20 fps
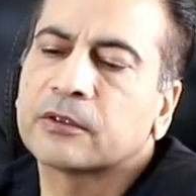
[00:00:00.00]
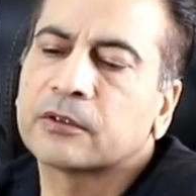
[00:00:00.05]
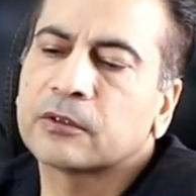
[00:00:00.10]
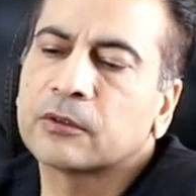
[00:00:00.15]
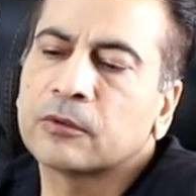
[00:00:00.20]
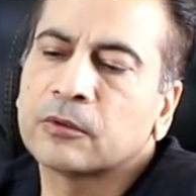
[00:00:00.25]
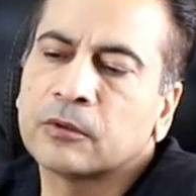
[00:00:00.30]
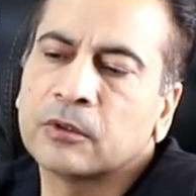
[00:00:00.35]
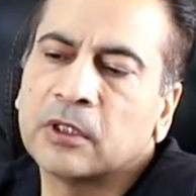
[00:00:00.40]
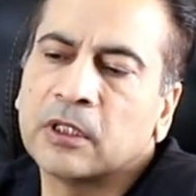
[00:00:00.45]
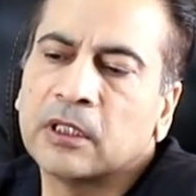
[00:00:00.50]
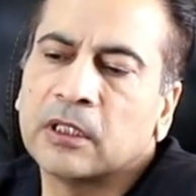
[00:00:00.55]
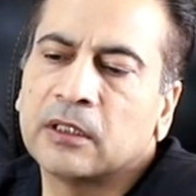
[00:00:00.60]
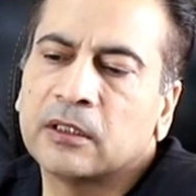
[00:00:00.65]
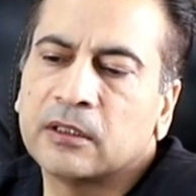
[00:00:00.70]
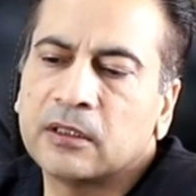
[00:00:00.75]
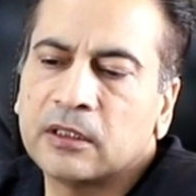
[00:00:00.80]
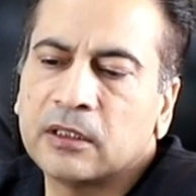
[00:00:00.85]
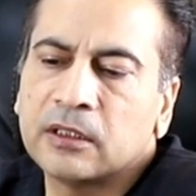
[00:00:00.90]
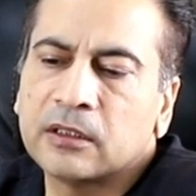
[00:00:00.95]
So
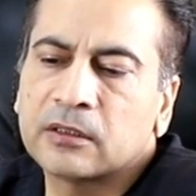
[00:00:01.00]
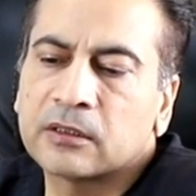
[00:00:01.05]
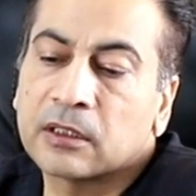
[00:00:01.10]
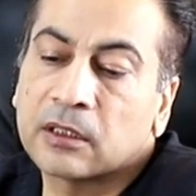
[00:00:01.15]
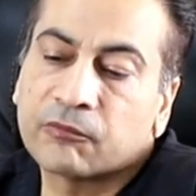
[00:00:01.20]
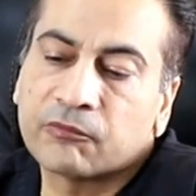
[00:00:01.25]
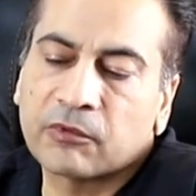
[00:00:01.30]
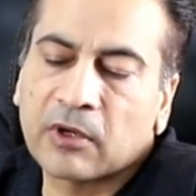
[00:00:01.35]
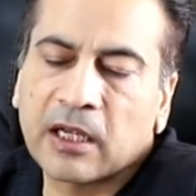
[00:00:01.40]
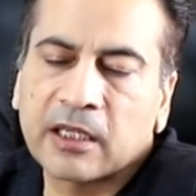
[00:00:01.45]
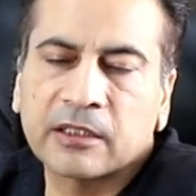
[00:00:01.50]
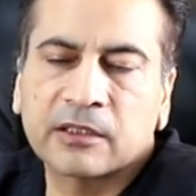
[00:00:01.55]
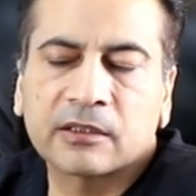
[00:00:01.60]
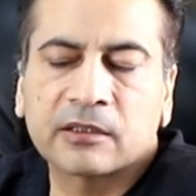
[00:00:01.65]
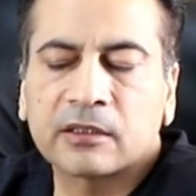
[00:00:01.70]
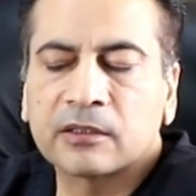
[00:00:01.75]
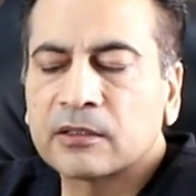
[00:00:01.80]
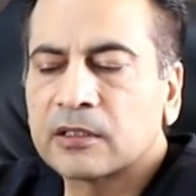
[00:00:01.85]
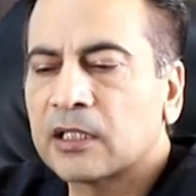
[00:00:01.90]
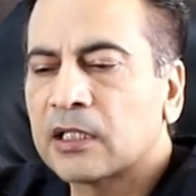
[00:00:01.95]
these rice
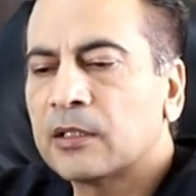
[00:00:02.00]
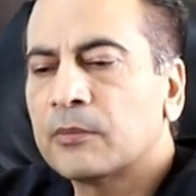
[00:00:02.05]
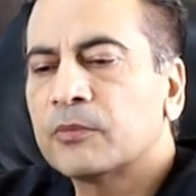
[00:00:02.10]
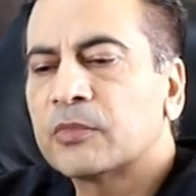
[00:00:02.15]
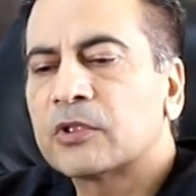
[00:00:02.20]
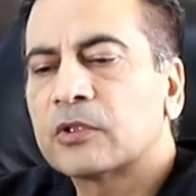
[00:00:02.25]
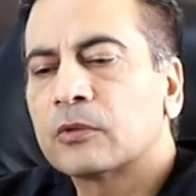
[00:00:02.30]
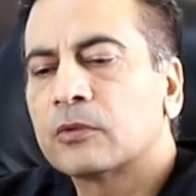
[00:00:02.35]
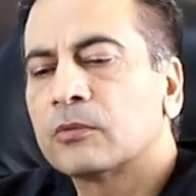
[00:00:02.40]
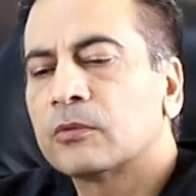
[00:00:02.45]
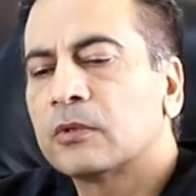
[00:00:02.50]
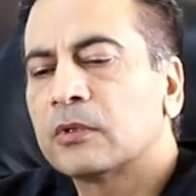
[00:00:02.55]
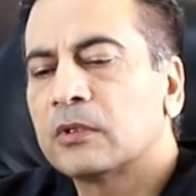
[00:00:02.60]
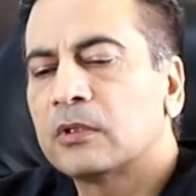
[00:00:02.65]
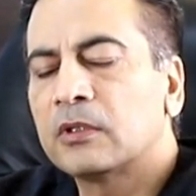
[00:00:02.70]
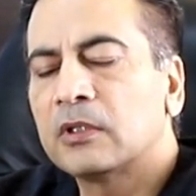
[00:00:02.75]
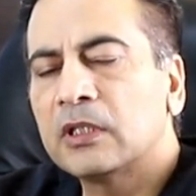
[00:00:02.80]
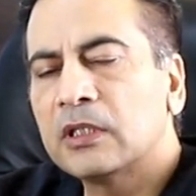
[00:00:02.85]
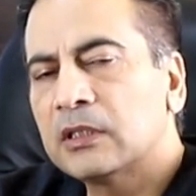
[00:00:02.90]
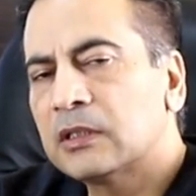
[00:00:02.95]
the same. So
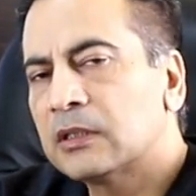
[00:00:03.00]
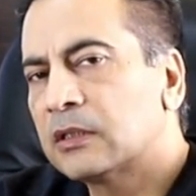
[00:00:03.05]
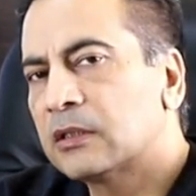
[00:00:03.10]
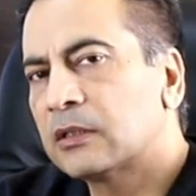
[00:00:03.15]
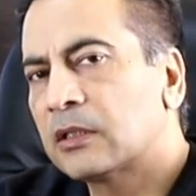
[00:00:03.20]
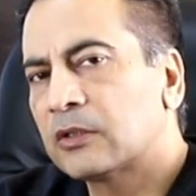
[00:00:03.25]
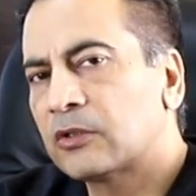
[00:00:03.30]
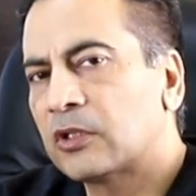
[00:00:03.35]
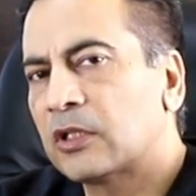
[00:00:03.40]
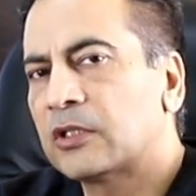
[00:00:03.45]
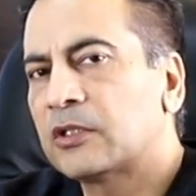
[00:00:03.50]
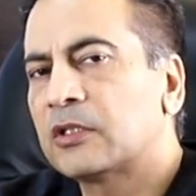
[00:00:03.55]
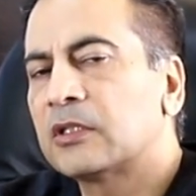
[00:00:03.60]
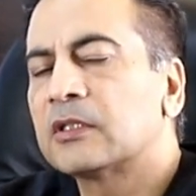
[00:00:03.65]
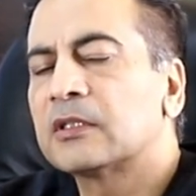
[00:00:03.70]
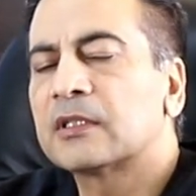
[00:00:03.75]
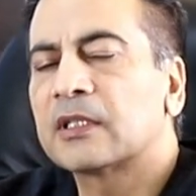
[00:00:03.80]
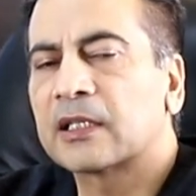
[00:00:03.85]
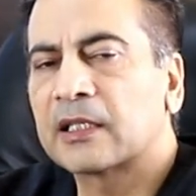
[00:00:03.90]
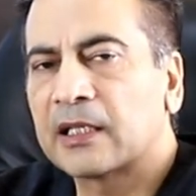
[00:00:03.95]
these
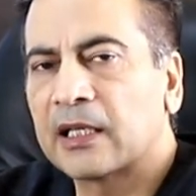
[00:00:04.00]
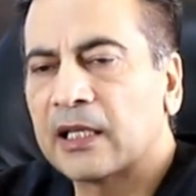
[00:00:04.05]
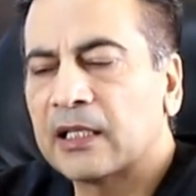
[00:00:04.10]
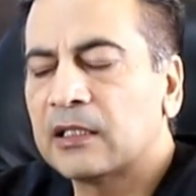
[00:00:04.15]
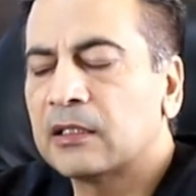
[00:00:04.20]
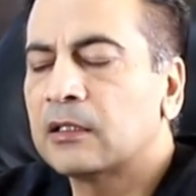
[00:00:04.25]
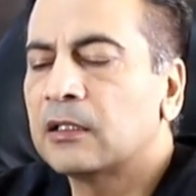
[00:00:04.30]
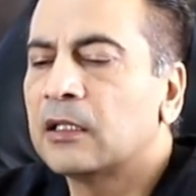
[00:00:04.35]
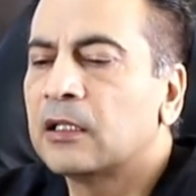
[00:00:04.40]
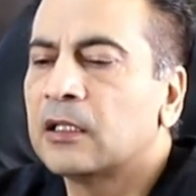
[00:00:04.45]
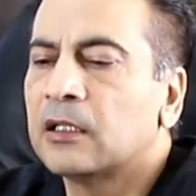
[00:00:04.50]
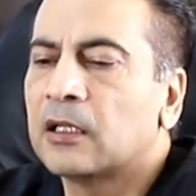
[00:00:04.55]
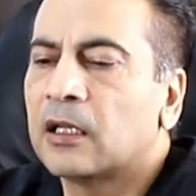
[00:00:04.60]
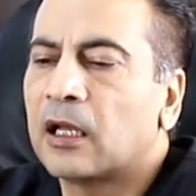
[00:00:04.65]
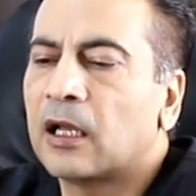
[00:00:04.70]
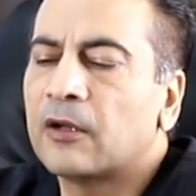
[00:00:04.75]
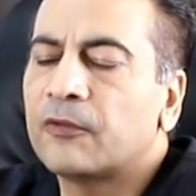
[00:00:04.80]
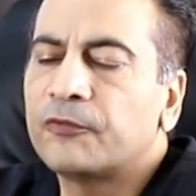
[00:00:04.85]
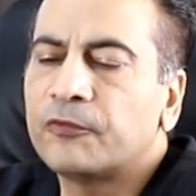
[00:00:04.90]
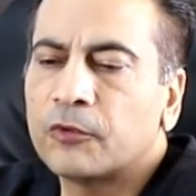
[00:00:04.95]
suggestions again
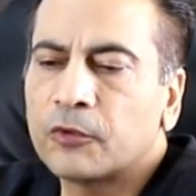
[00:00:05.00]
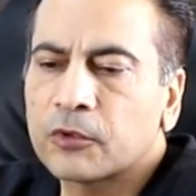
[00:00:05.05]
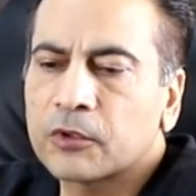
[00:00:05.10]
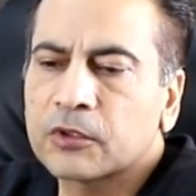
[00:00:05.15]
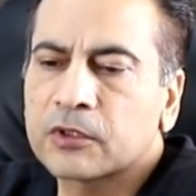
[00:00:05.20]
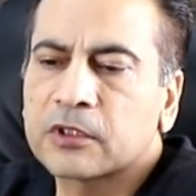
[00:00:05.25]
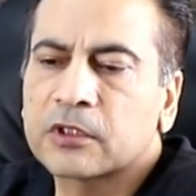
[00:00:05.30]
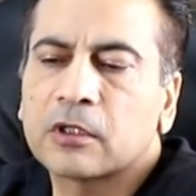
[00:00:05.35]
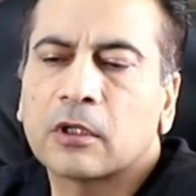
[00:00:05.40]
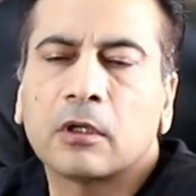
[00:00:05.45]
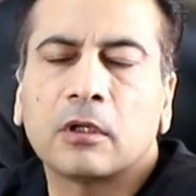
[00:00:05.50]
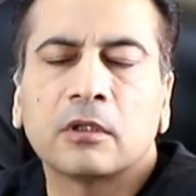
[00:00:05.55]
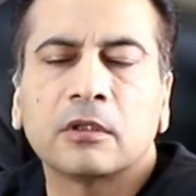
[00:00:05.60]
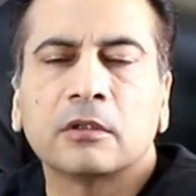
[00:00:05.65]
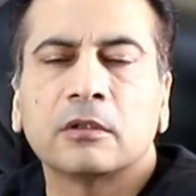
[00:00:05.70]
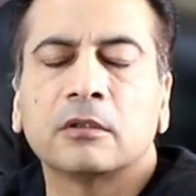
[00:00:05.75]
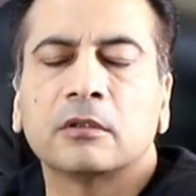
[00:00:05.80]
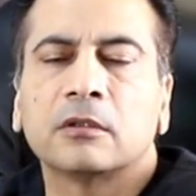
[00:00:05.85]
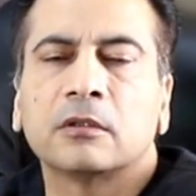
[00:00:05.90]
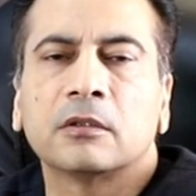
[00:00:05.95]
are focused
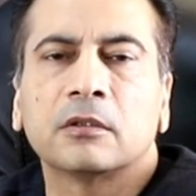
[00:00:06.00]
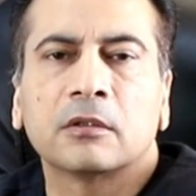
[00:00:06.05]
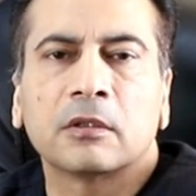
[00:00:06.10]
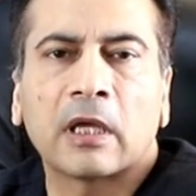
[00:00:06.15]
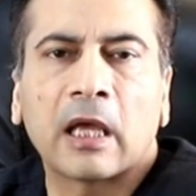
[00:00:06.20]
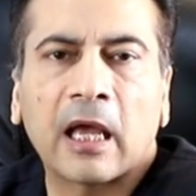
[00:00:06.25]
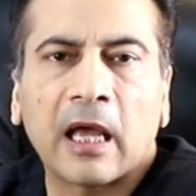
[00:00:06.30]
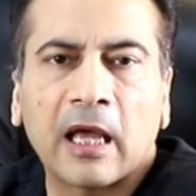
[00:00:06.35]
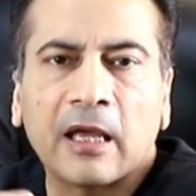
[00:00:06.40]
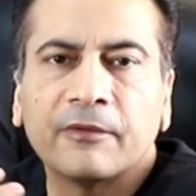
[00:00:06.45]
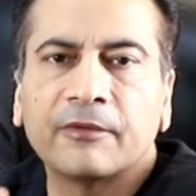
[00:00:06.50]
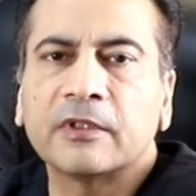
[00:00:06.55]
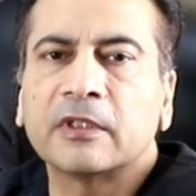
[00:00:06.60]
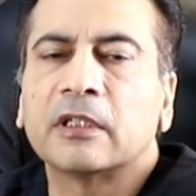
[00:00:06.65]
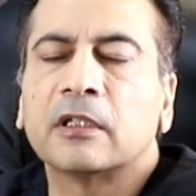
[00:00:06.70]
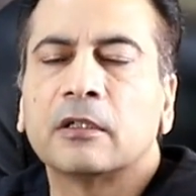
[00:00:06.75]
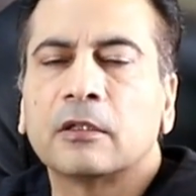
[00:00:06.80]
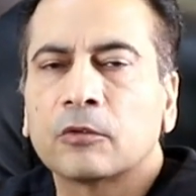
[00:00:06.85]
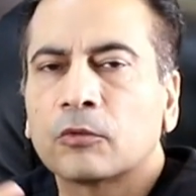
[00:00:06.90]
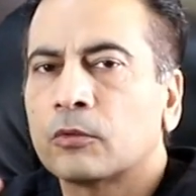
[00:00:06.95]
on having
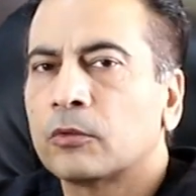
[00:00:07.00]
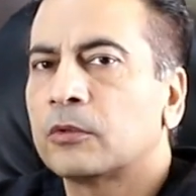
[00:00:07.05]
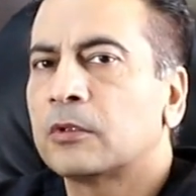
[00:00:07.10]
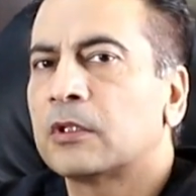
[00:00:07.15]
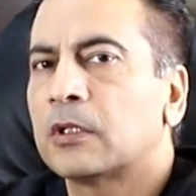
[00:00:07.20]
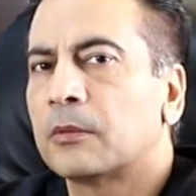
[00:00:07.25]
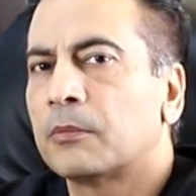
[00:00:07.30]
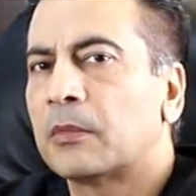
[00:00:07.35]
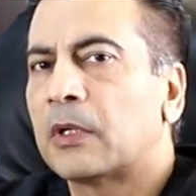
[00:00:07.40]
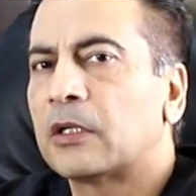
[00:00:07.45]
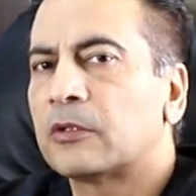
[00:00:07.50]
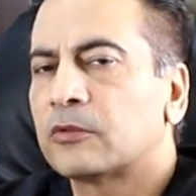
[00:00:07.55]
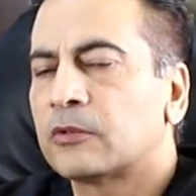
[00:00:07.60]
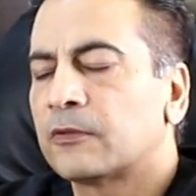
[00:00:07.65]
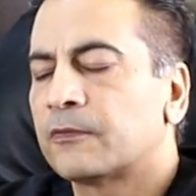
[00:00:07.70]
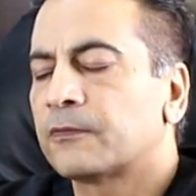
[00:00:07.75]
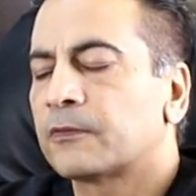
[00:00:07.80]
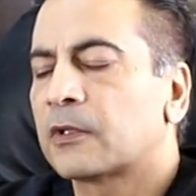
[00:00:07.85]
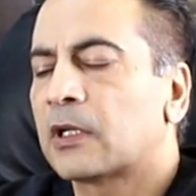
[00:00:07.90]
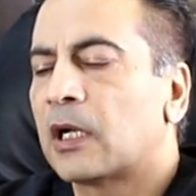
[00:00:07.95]
a good amount
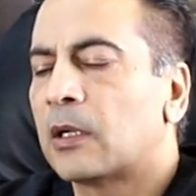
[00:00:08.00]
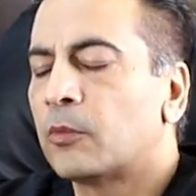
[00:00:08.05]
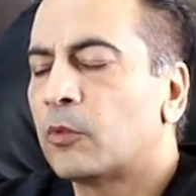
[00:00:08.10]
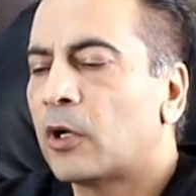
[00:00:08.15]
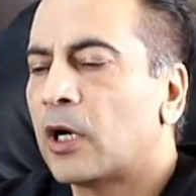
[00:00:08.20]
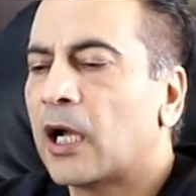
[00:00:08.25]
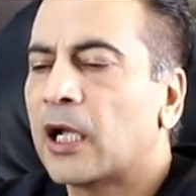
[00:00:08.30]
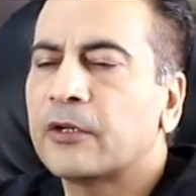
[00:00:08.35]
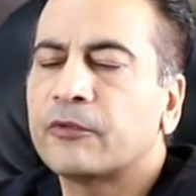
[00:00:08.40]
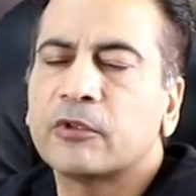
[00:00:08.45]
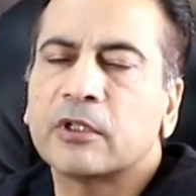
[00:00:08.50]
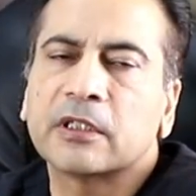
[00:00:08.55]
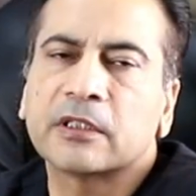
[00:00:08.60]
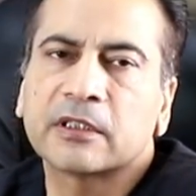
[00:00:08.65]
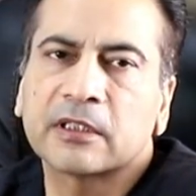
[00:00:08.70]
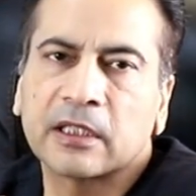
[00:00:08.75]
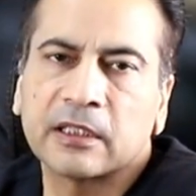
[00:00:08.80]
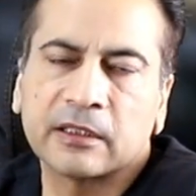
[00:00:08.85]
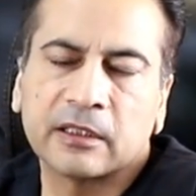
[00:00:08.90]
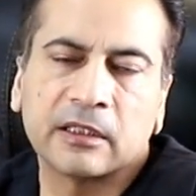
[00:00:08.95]
of
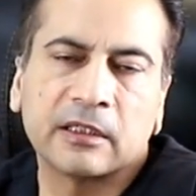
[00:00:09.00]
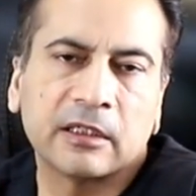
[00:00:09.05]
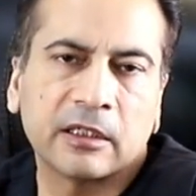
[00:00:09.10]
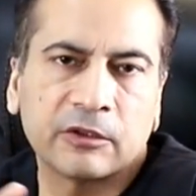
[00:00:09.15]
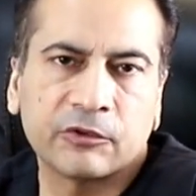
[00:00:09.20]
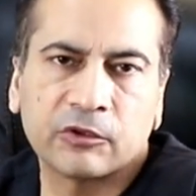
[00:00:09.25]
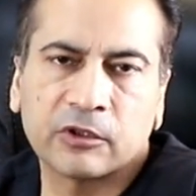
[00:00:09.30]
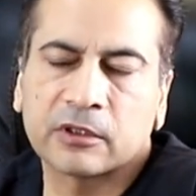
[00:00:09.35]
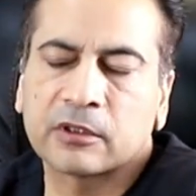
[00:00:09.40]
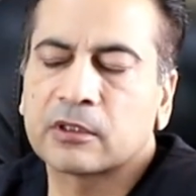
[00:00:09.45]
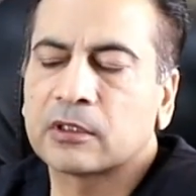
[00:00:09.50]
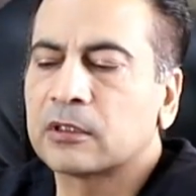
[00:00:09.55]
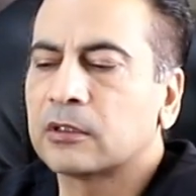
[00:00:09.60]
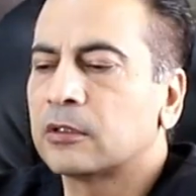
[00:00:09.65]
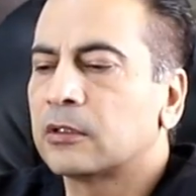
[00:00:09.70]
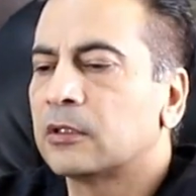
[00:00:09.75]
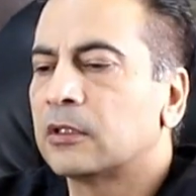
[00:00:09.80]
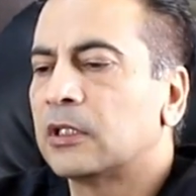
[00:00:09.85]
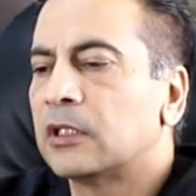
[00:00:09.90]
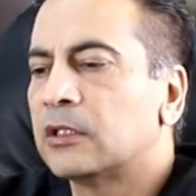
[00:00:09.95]
carbohydrates and then adjusting
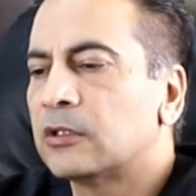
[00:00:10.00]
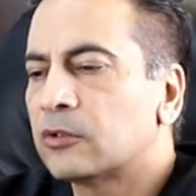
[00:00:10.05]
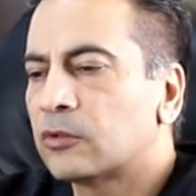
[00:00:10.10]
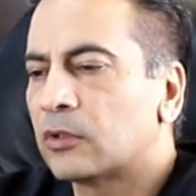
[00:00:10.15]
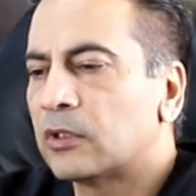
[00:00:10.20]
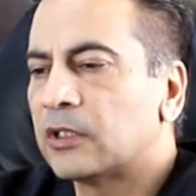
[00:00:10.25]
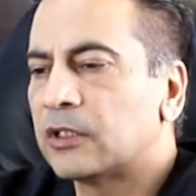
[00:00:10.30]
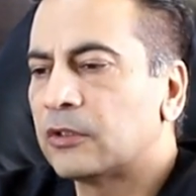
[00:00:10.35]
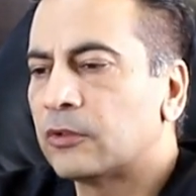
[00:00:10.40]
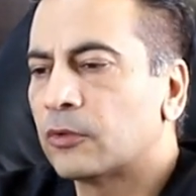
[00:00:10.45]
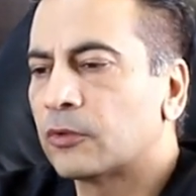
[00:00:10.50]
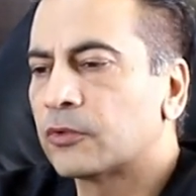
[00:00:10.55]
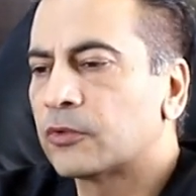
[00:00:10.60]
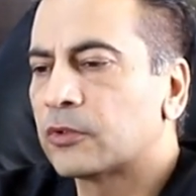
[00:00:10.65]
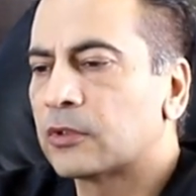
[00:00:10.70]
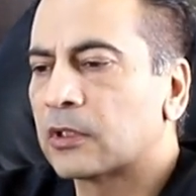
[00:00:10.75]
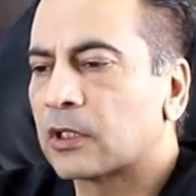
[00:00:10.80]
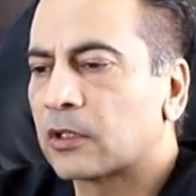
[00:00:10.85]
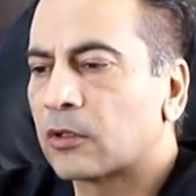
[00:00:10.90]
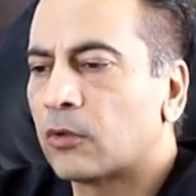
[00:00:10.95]
the insulin
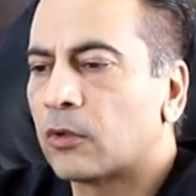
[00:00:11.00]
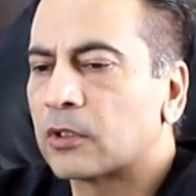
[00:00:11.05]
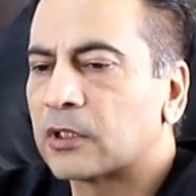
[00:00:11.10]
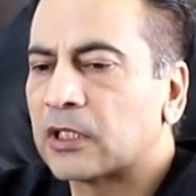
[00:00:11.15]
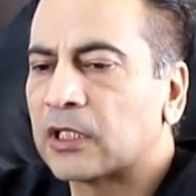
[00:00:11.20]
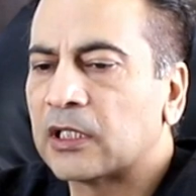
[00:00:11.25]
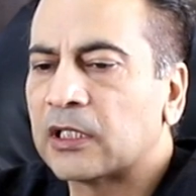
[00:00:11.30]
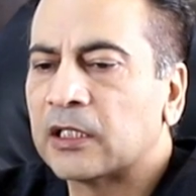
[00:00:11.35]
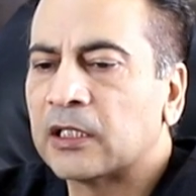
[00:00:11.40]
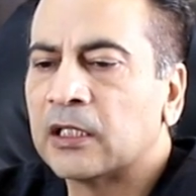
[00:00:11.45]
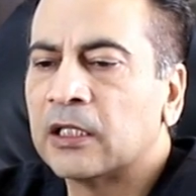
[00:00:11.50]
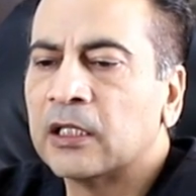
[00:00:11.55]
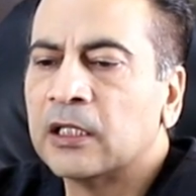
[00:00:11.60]
dose accordingly.